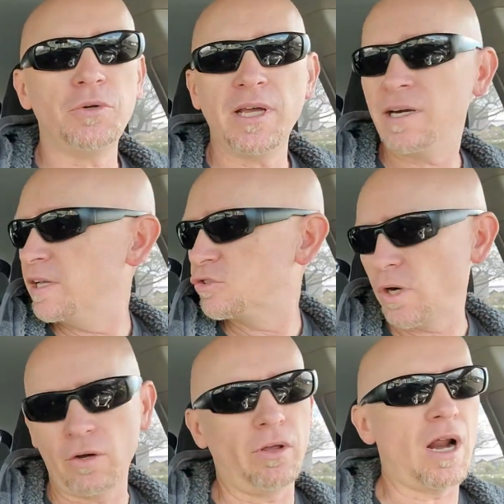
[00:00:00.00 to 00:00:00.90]
You get an
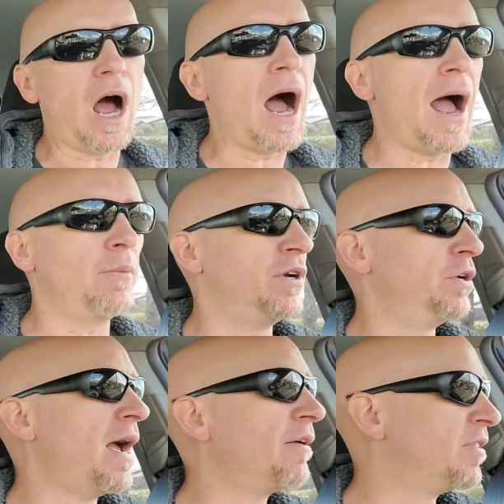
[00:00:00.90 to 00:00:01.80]
adrenaline high when
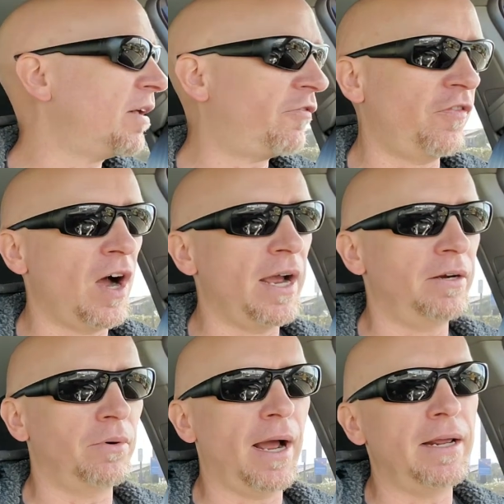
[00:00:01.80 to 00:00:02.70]
you have that
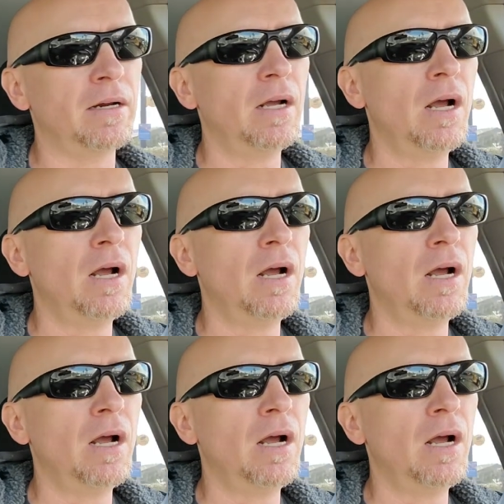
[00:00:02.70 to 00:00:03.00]
find, right?